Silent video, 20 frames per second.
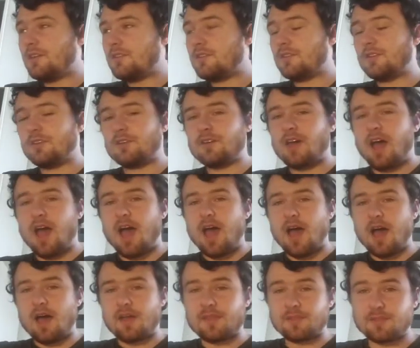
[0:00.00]

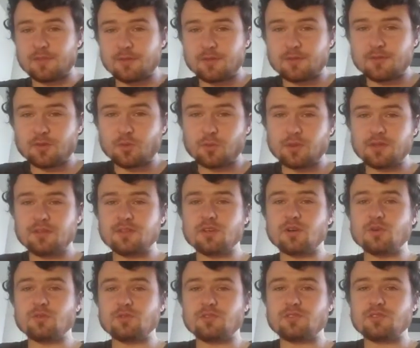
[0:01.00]
the
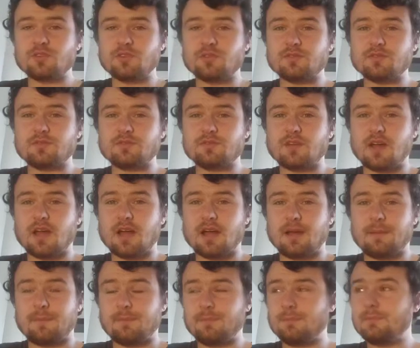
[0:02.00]
windows of
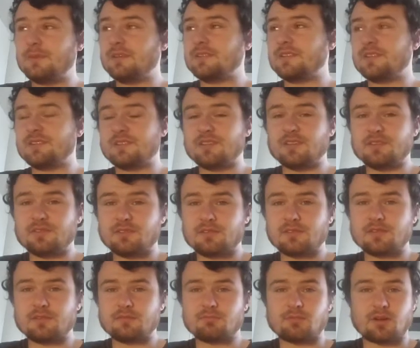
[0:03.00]

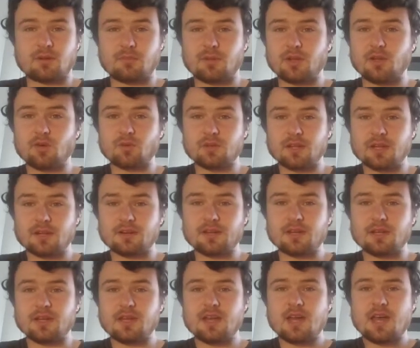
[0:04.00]
businesses around my local
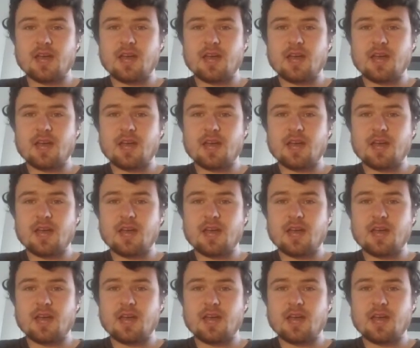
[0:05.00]
area.